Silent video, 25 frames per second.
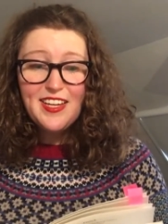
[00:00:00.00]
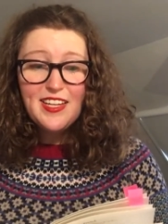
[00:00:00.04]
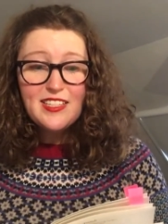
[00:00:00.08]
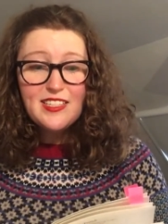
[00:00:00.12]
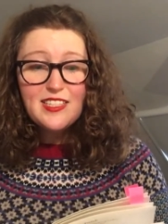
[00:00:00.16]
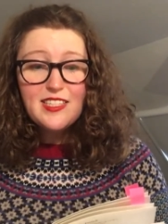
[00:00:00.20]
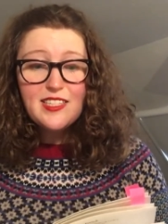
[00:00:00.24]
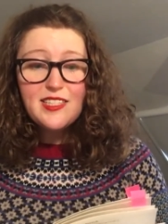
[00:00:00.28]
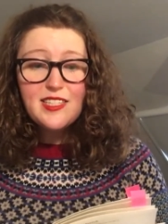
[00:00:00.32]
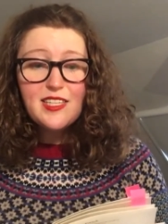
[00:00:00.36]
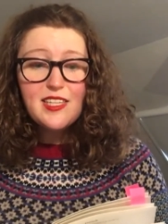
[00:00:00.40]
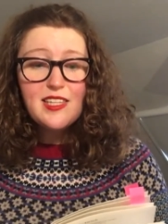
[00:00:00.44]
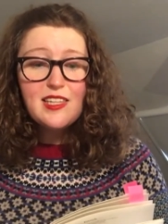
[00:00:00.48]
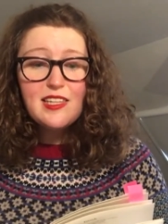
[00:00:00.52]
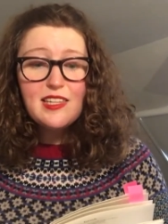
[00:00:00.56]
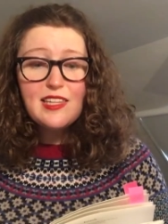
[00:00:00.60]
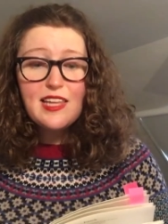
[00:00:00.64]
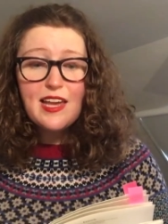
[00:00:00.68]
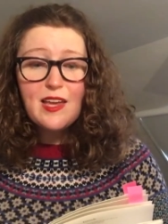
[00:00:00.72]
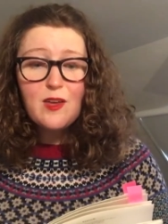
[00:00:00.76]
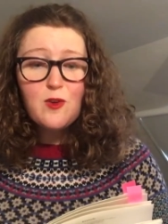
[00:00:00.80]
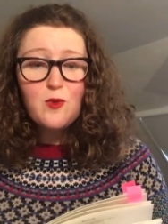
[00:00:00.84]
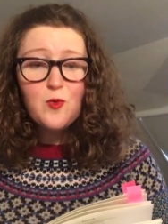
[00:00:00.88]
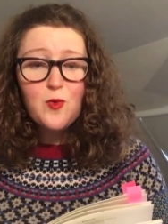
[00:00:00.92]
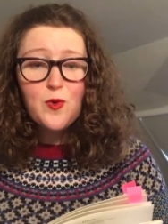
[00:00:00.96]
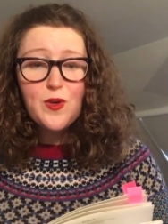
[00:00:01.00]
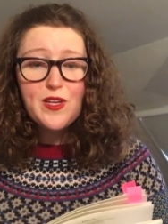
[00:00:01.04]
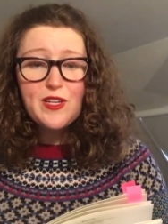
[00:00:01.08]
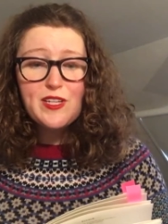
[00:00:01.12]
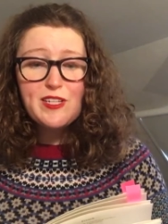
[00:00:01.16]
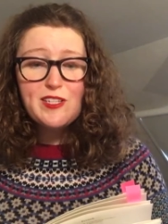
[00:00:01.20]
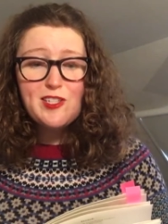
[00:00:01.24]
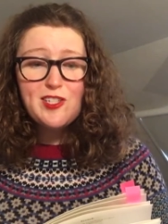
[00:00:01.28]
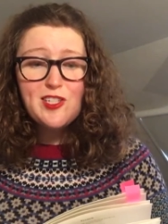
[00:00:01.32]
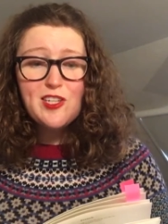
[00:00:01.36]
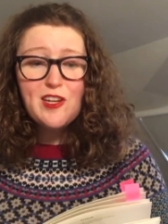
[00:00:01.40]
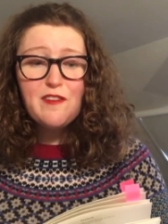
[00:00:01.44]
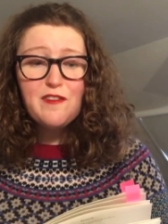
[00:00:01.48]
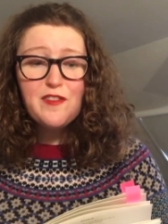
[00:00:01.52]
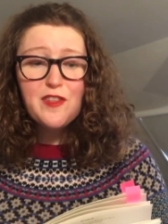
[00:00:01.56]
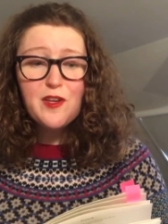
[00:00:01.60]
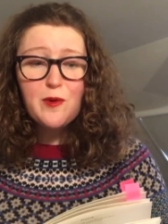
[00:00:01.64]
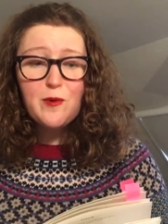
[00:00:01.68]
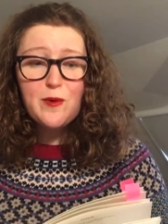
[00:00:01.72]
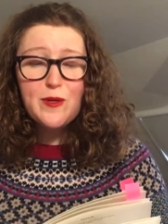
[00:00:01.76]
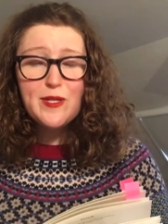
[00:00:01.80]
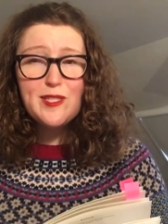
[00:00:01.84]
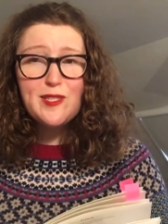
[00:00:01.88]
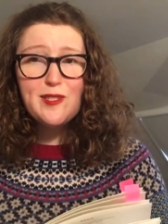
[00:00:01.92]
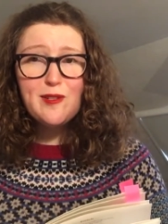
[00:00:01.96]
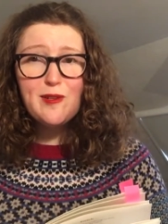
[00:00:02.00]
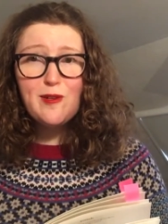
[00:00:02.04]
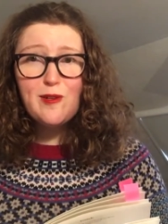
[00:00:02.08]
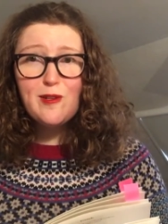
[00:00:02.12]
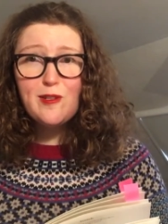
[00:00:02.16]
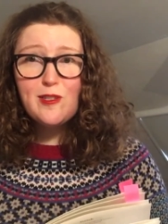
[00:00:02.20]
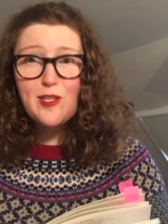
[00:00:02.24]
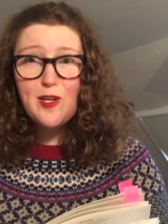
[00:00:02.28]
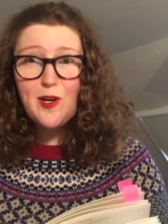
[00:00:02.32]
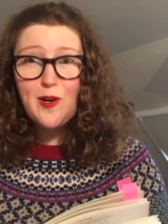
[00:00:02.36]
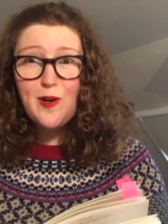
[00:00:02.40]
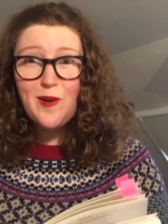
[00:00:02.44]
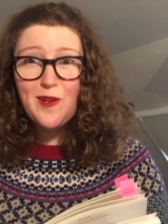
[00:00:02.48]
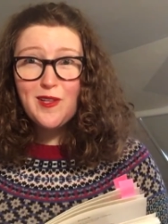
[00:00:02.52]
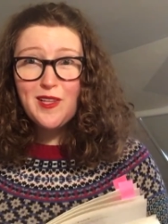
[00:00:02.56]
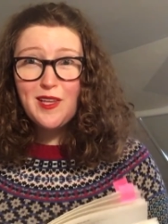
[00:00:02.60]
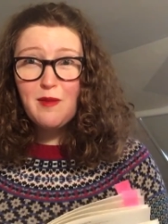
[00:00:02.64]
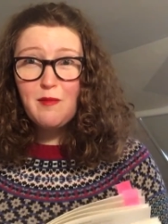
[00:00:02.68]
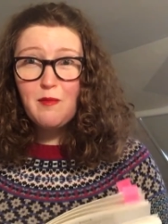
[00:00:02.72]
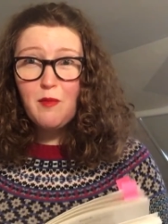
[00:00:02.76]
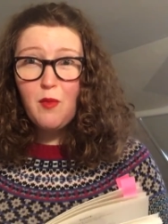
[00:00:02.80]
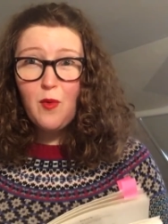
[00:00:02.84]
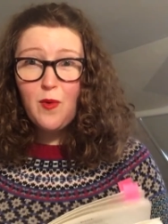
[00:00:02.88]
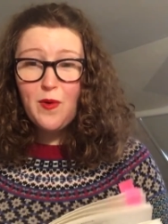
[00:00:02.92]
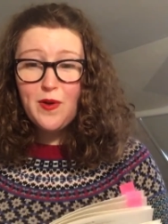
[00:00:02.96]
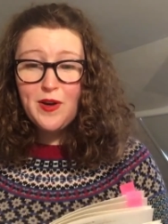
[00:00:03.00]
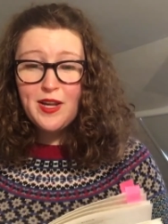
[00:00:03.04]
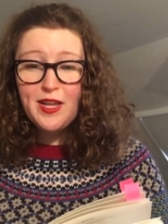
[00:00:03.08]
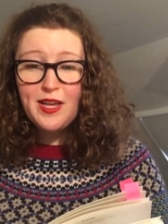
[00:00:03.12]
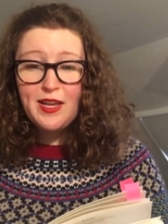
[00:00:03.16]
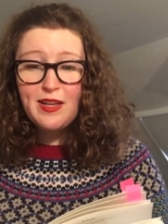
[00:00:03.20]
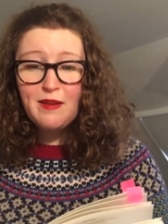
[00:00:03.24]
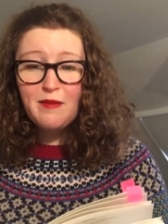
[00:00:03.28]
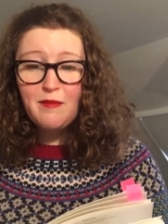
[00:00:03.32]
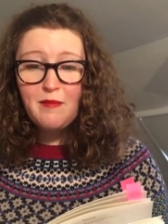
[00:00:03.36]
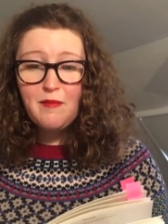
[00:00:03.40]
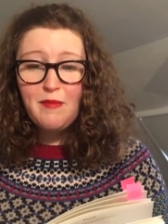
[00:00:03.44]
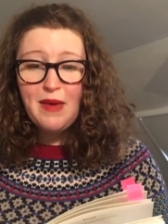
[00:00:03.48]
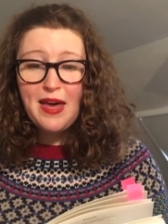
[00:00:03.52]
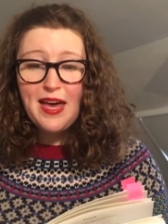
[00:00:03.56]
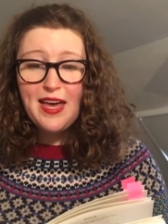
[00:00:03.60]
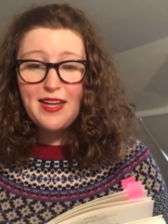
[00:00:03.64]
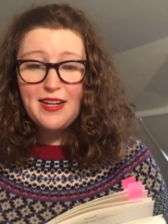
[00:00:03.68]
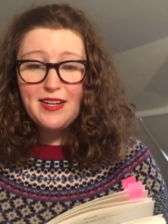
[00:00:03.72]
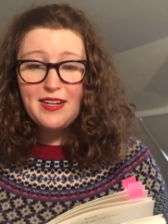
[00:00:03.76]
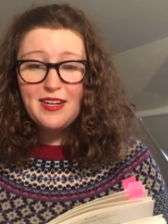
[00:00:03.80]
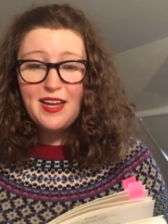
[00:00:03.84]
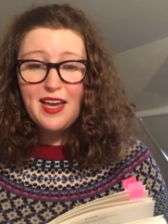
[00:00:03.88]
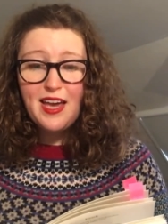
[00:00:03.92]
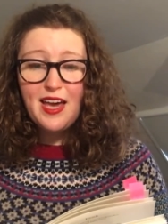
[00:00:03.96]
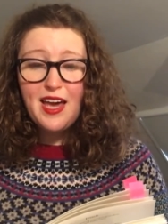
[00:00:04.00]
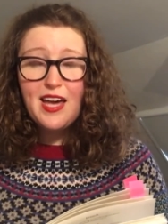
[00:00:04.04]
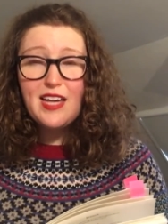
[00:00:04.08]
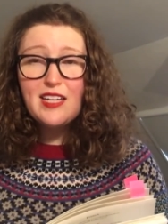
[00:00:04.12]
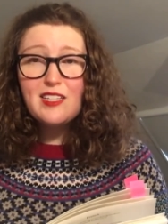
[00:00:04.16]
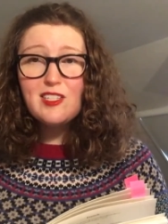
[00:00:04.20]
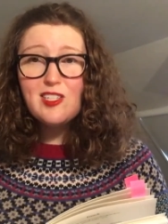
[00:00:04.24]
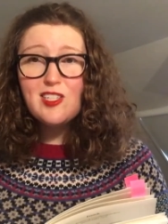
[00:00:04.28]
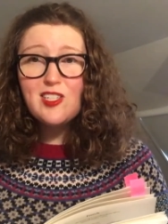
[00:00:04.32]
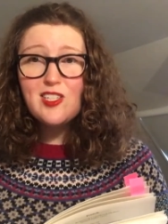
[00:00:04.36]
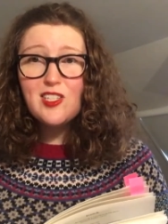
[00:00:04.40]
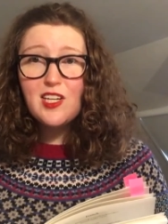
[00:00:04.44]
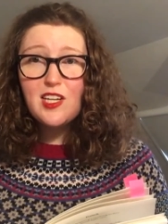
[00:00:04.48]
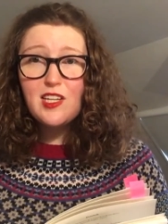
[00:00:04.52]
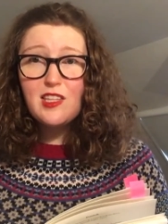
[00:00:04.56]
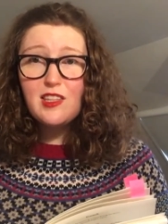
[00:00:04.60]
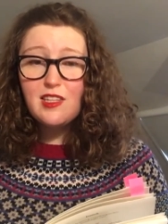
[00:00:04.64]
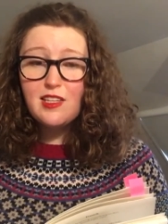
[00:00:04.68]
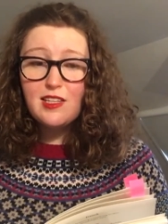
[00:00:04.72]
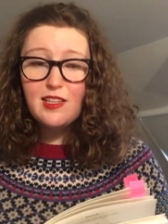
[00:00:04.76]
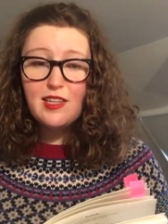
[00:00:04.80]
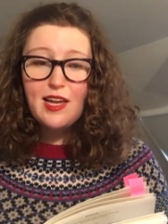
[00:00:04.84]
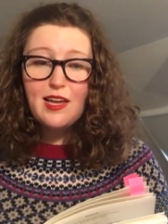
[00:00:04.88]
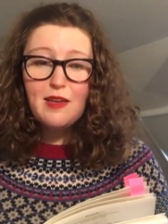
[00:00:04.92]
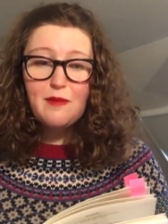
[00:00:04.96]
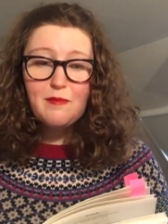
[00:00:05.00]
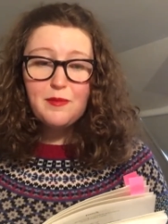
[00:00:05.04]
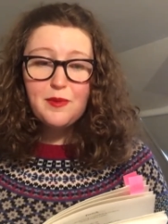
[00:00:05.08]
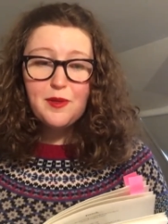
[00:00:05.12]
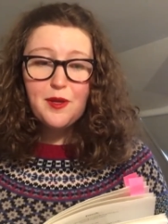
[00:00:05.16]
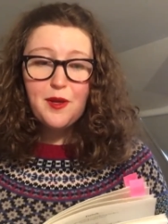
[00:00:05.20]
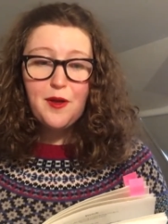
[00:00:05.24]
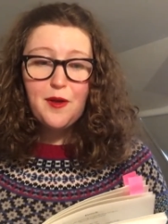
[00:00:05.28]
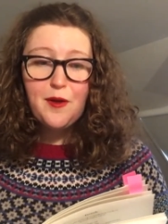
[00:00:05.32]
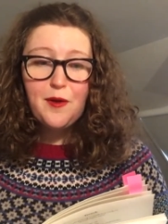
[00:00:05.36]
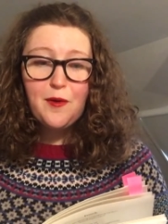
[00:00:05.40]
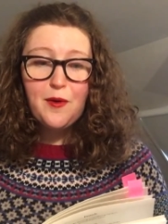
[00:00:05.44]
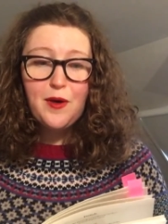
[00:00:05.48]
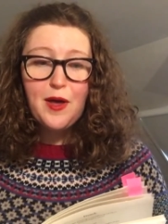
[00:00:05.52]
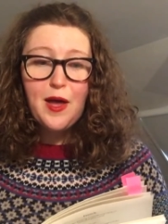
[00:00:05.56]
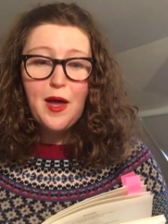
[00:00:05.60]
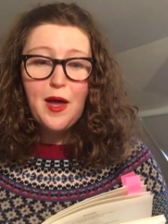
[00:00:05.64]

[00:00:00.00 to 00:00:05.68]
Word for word: To see the language of the grizzled early morning men etched in the light blue